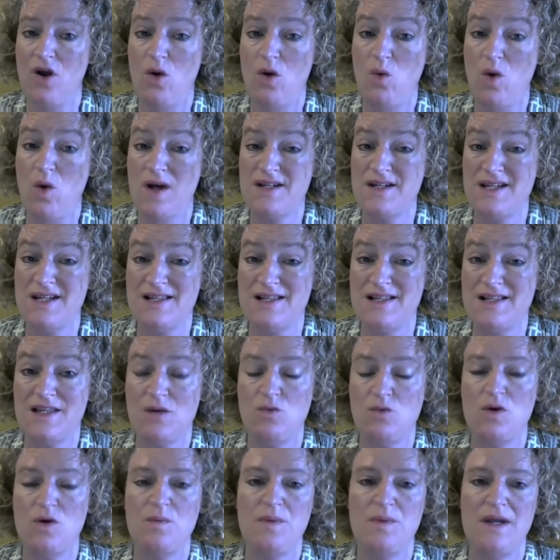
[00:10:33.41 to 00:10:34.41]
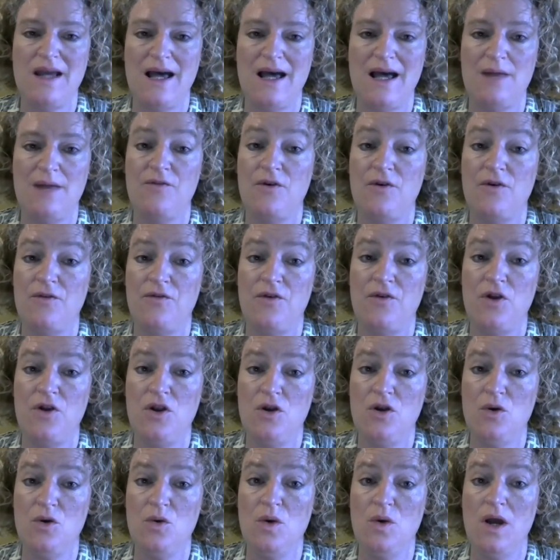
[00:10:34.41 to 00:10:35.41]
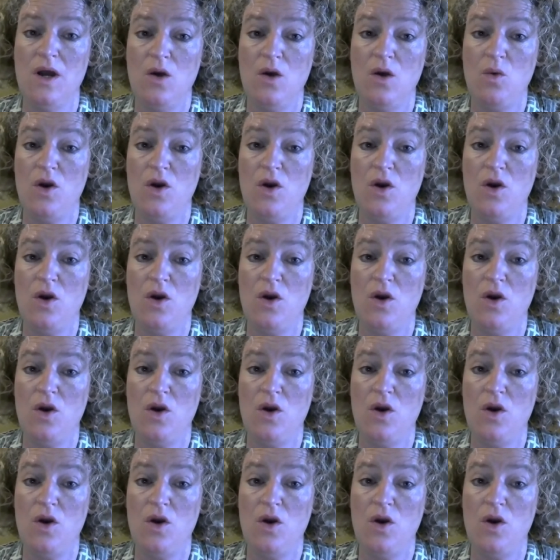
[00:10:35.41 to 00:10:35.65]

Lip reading: what is that would be helpful for you